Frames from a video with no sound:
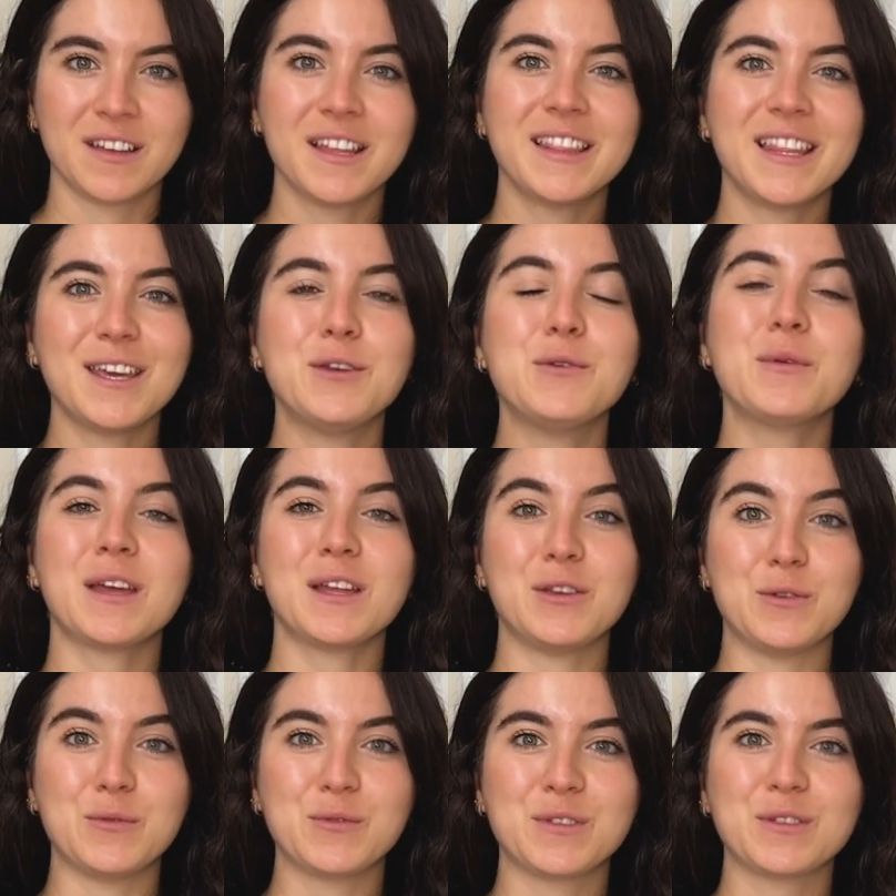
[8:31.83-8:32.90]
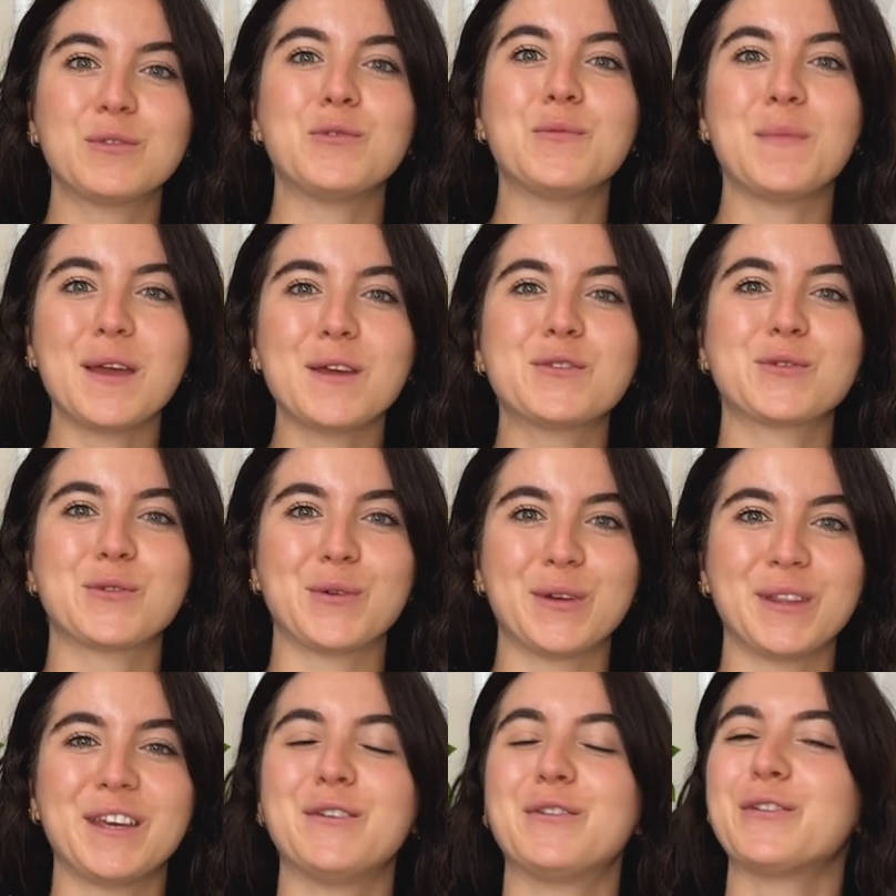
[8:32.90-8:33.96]
that you can use to make sure
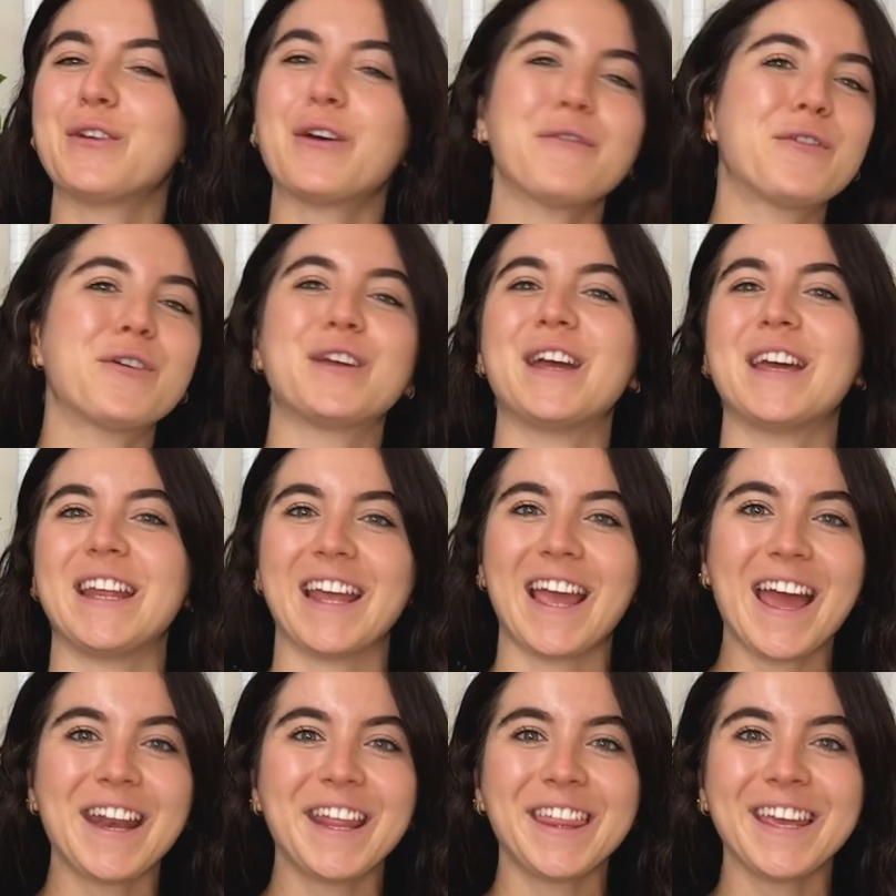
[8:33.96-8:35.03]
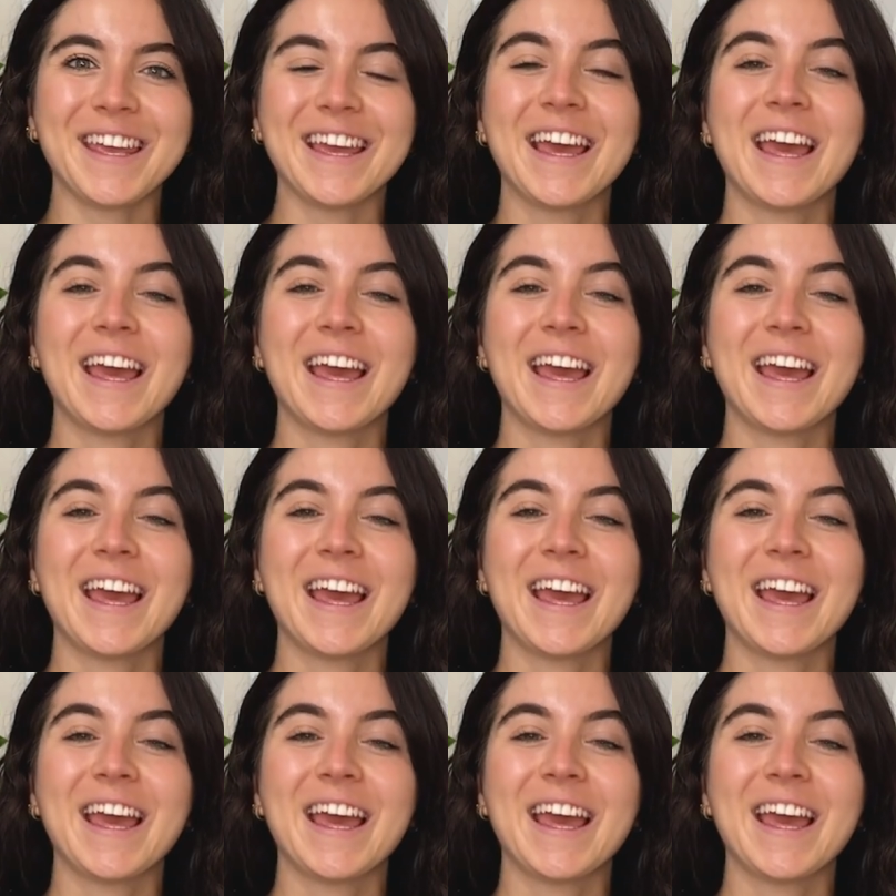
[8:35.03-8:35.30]
that you're not forgetting anything